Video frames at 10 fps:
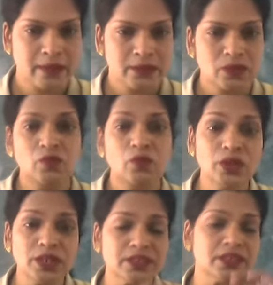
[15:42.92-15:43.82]
So
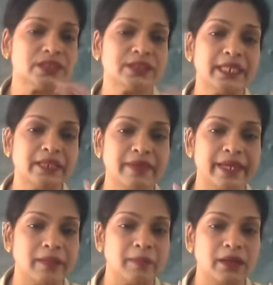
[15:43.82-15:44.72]
what is a state
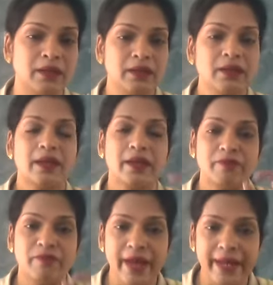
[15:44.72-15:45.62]
variable? A
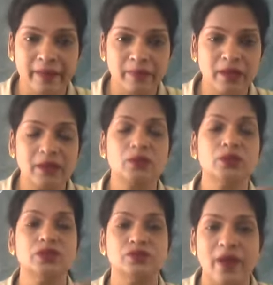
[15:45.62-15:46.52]
variable
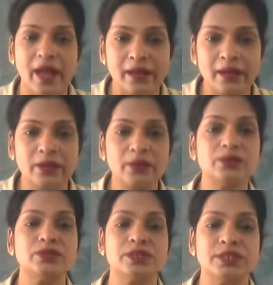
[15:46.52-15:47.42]
whose
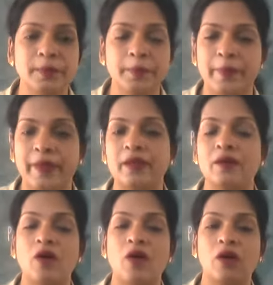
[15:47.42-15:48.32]
values depend
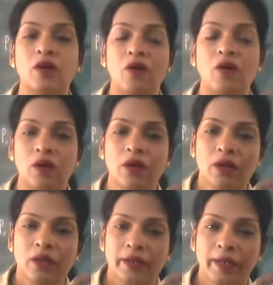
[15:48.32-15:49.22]
on or
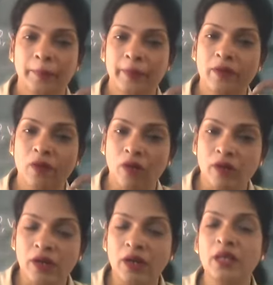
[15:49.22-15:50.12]
depend
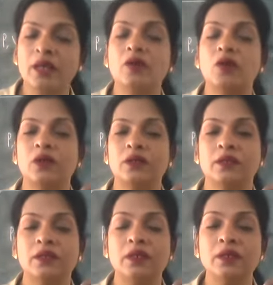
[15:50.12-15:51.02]
only on
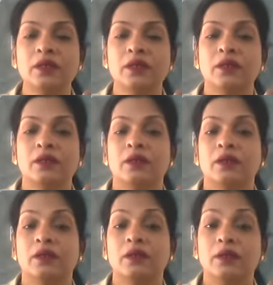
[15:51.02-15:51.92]
the
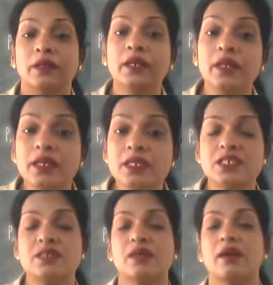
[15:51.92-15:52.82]

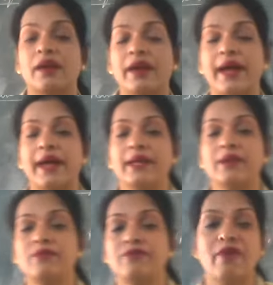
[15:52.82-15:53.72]
initial and
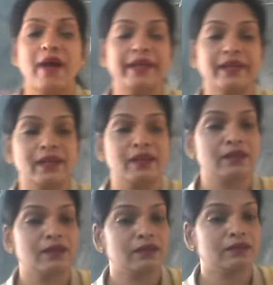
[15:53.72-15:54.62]
final
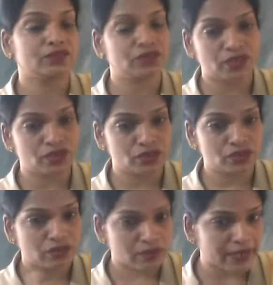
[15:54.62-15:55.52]
stage.
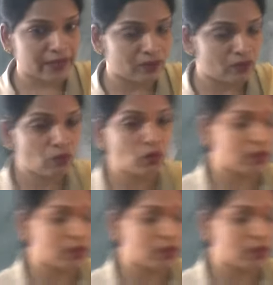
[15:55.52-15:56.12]
Pardon, what